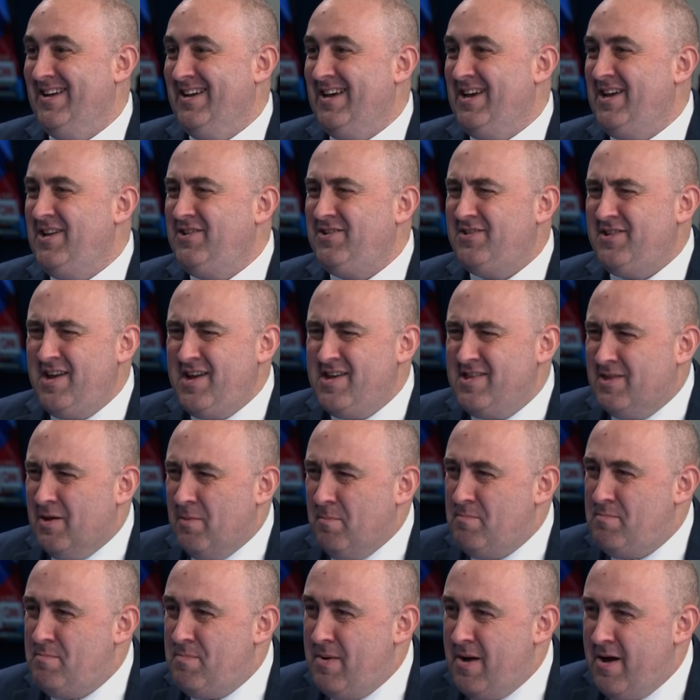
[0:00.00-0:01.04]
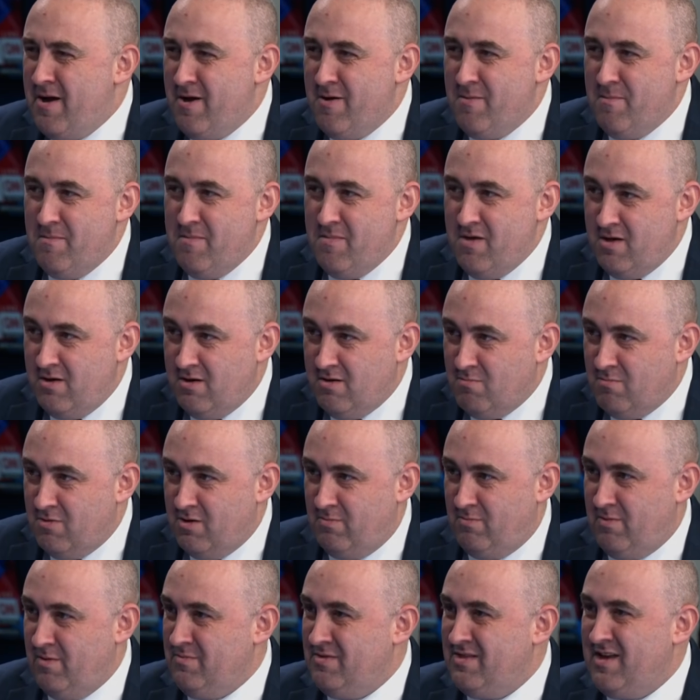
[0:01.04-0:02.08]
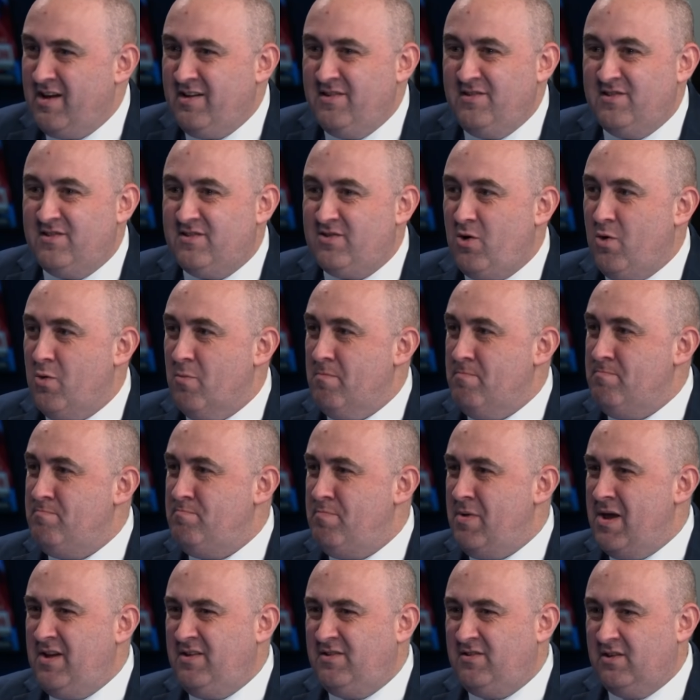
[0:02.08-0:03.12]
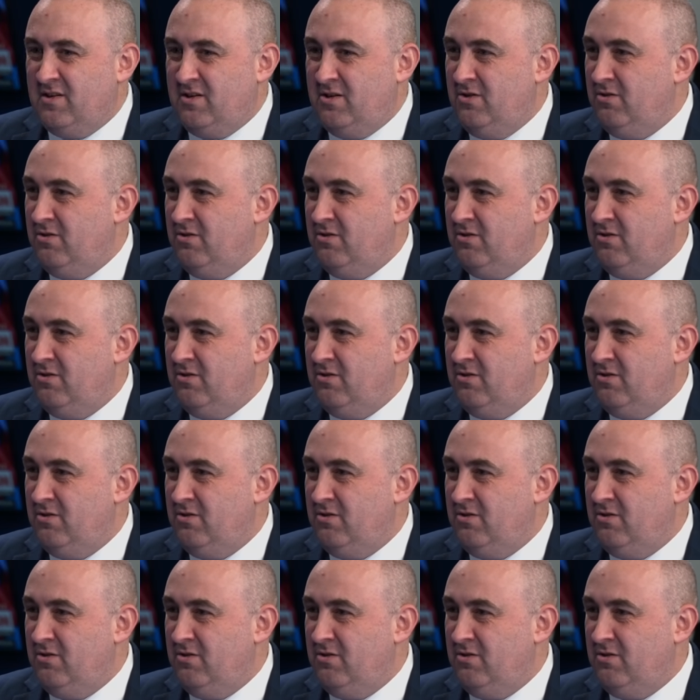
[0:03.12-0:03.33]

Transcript: He's saying the bare minimum. I mean, that is so basic.